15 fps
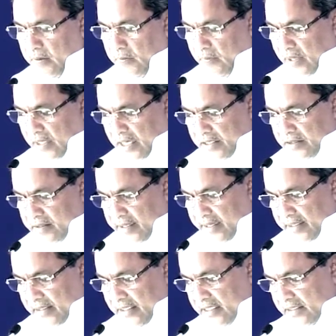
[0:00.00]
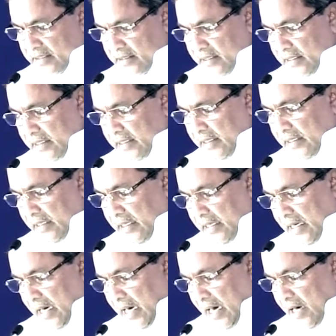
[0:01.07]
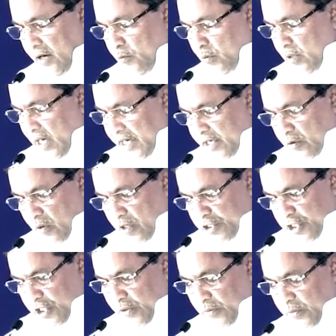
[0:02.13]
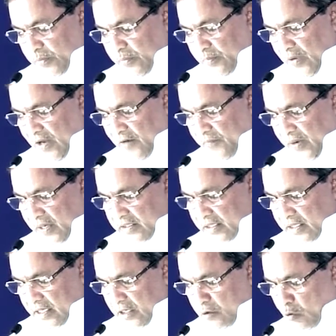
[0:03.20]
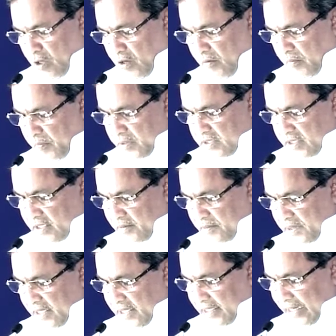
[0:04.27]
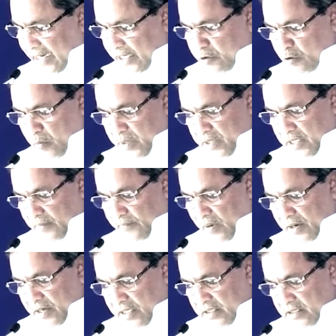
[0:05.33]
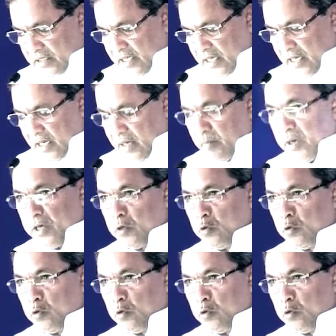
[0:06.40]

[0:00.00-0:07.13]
We are considering this and would like to achieve manufacturing at 25% of state gross domestic products by